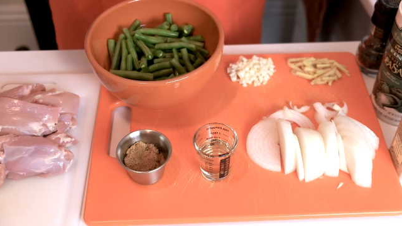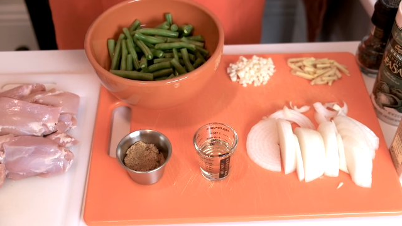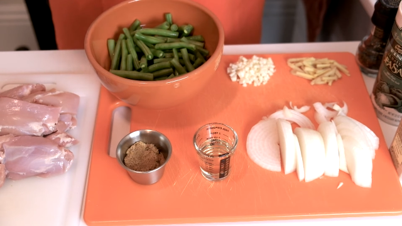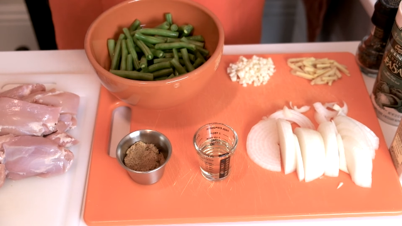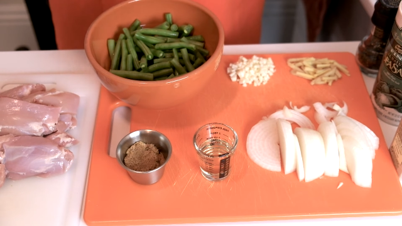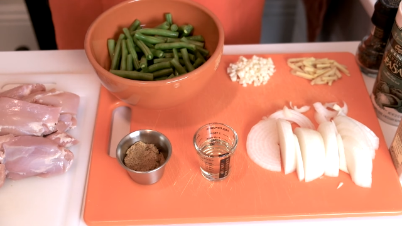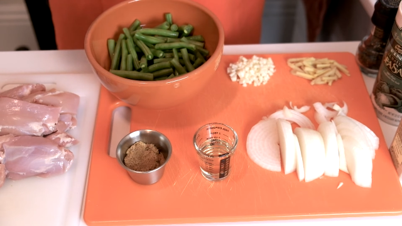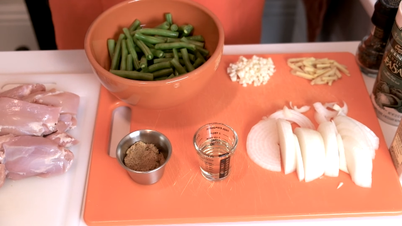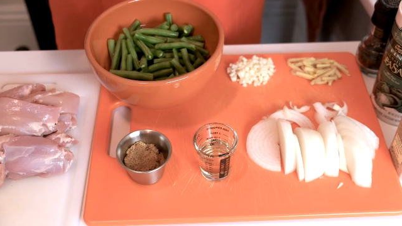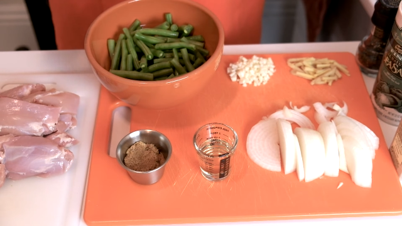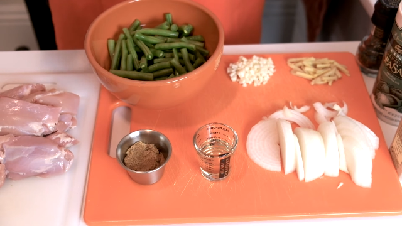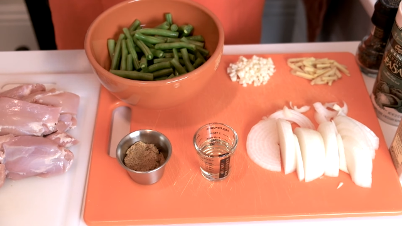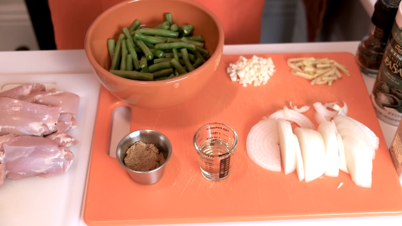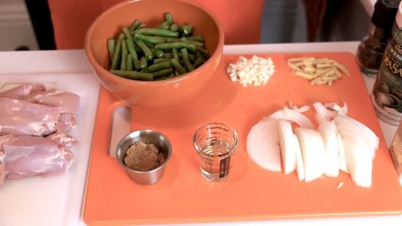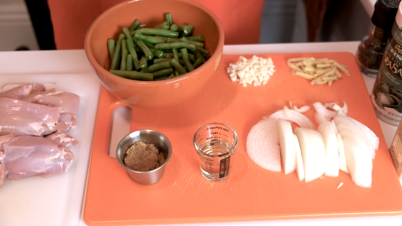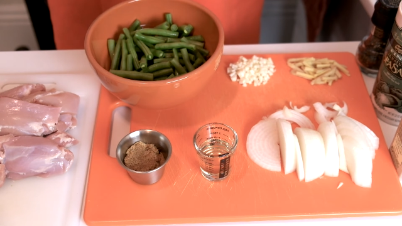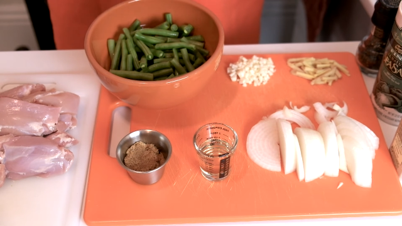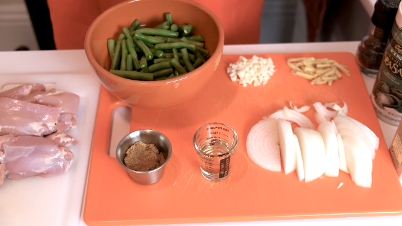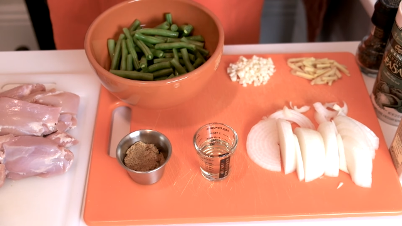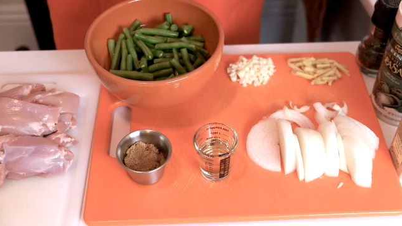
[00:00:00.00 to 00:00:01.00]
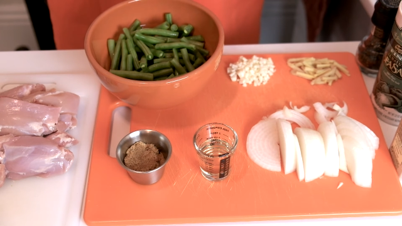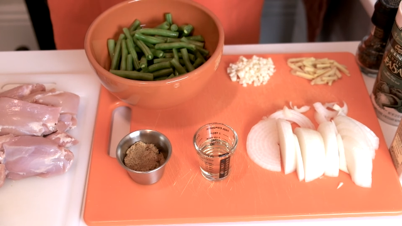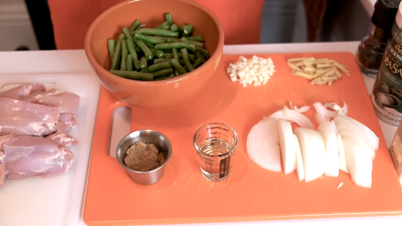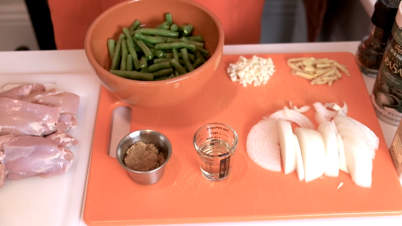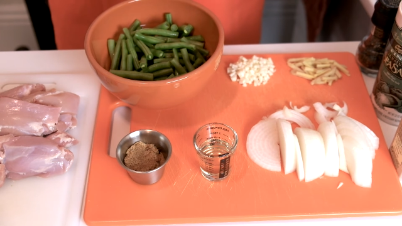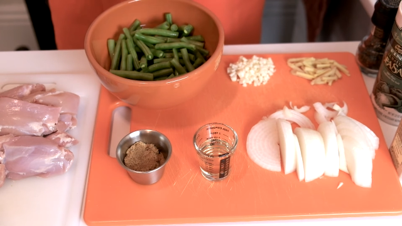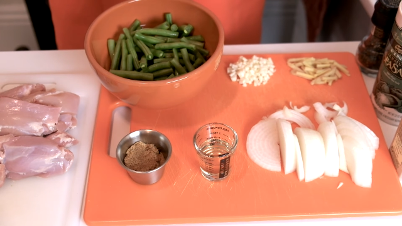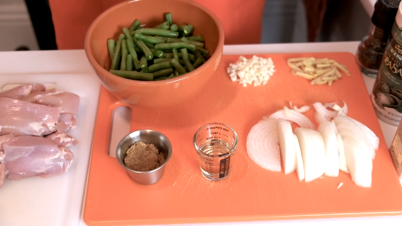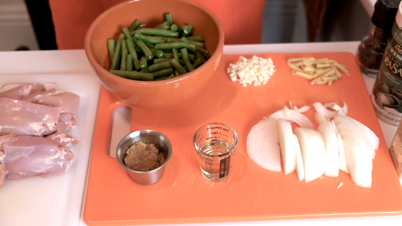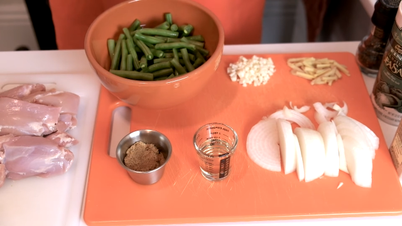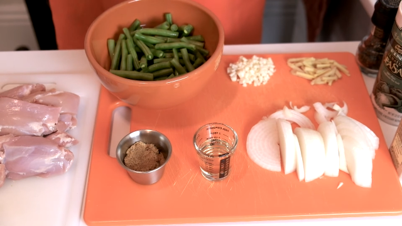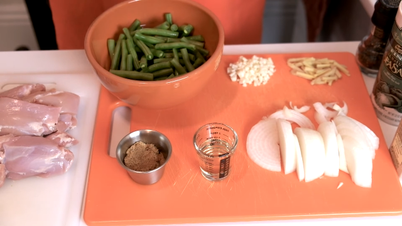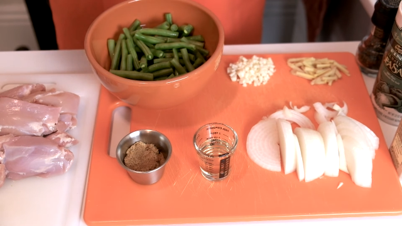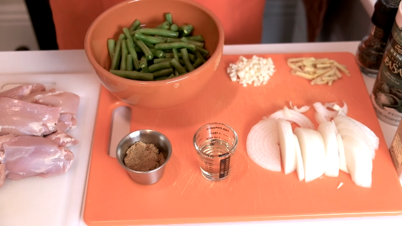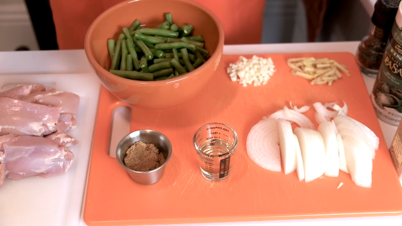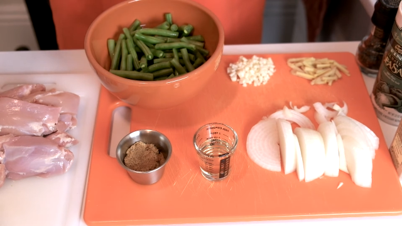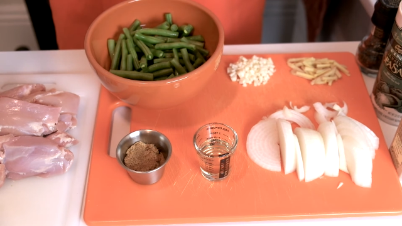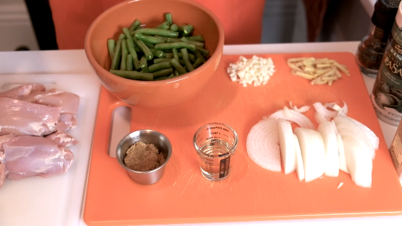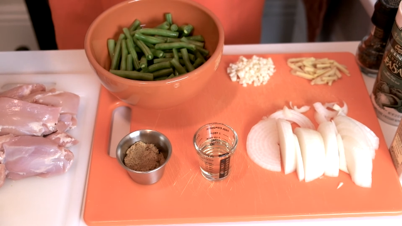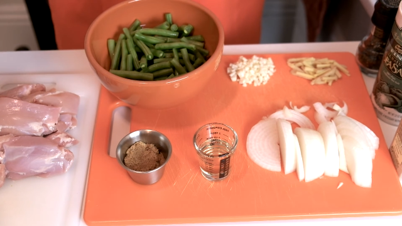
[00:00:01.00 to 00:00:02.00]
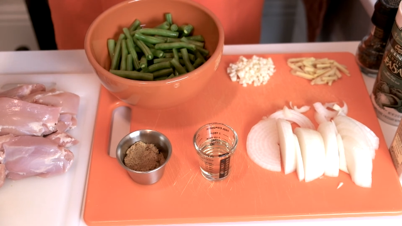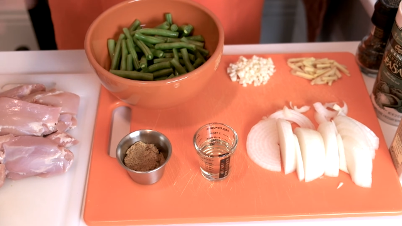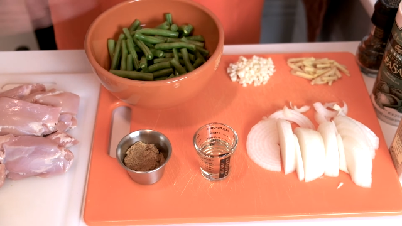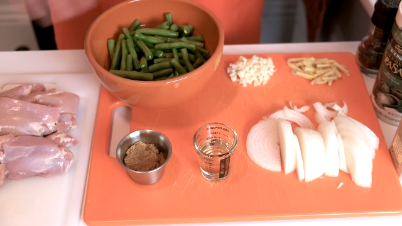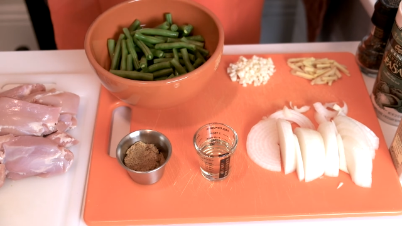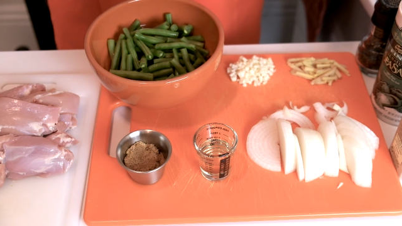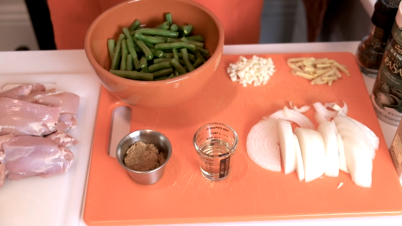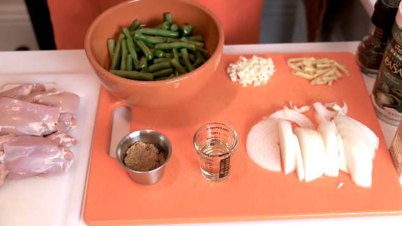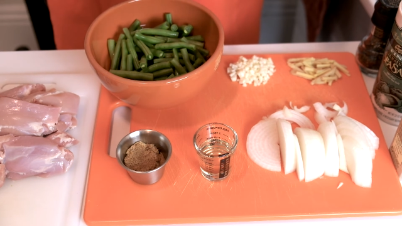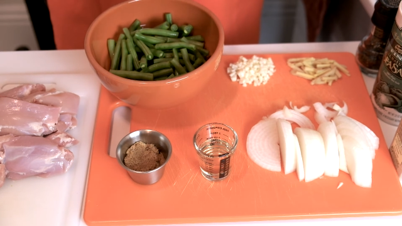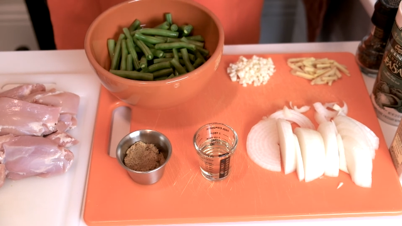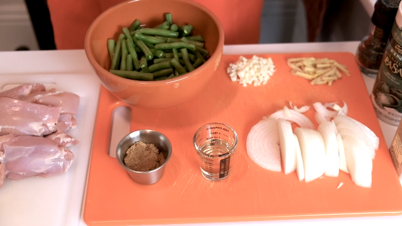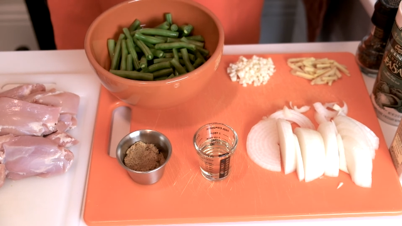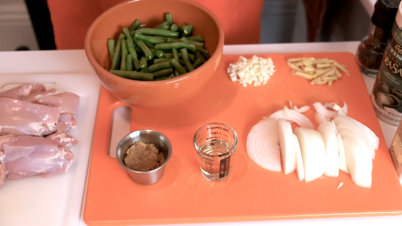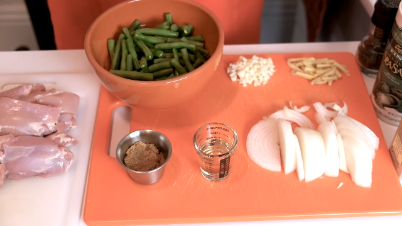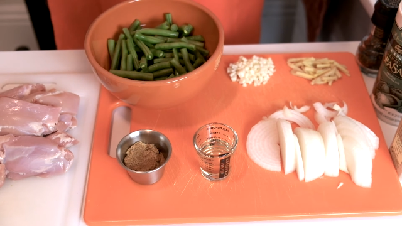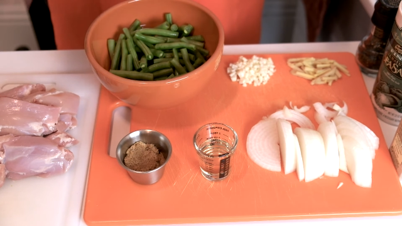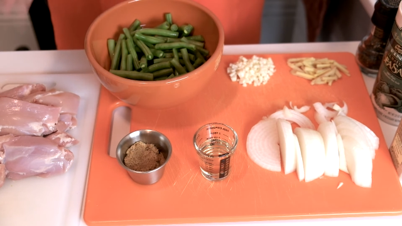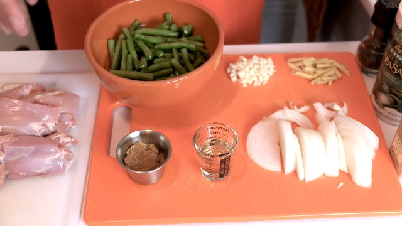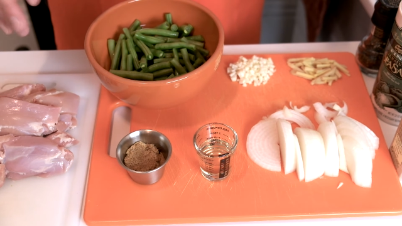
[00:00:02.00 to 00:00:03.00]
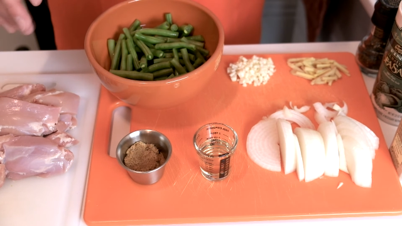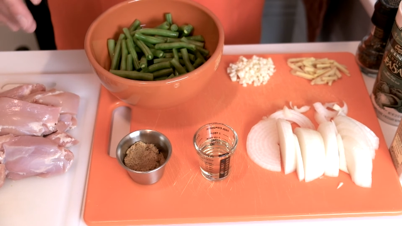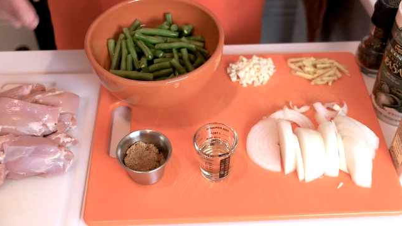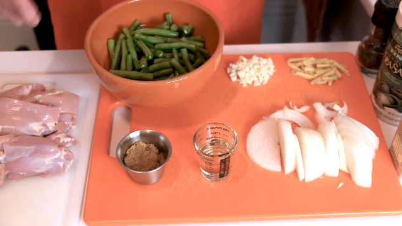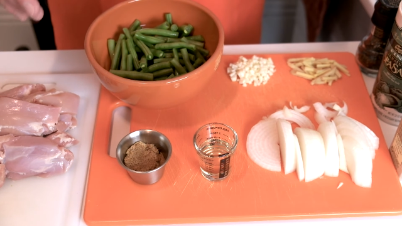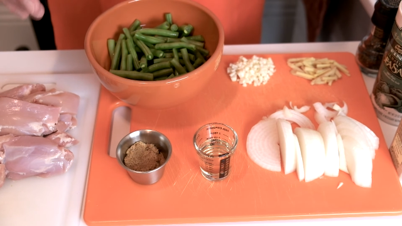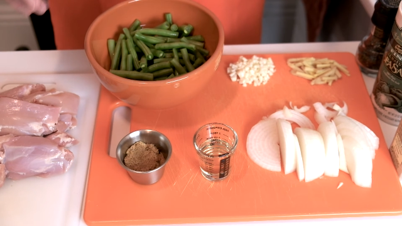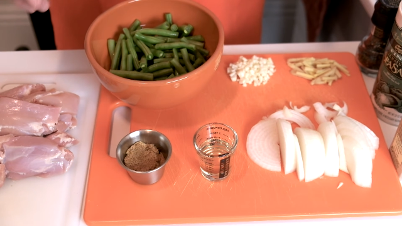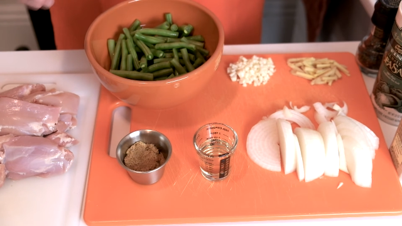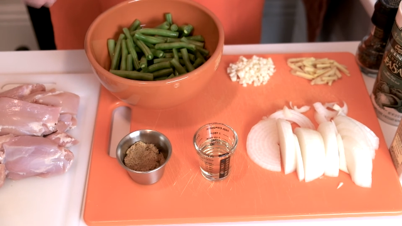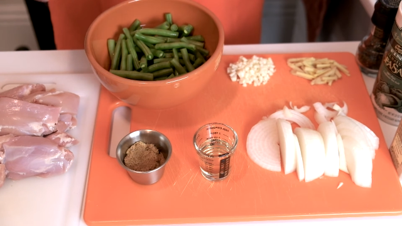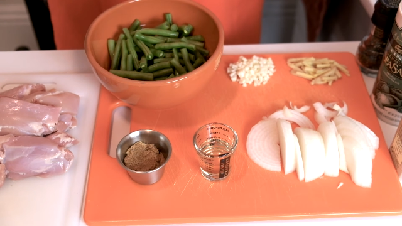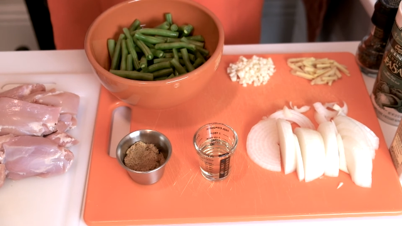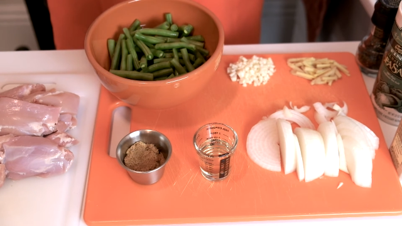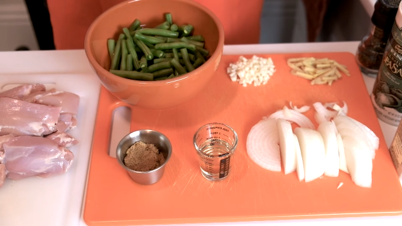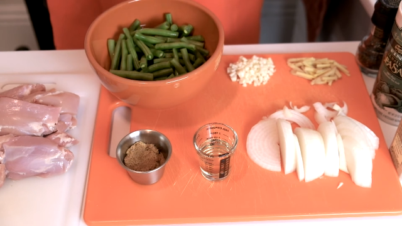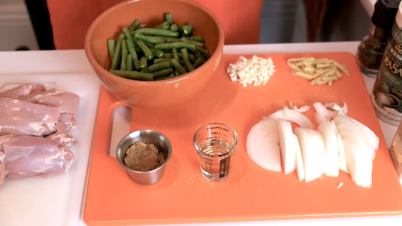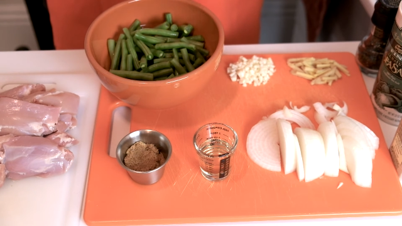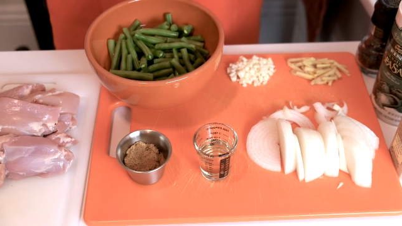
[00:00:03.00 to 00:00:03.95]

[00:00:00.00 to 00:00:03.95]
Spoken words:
[unreadable: no face in view]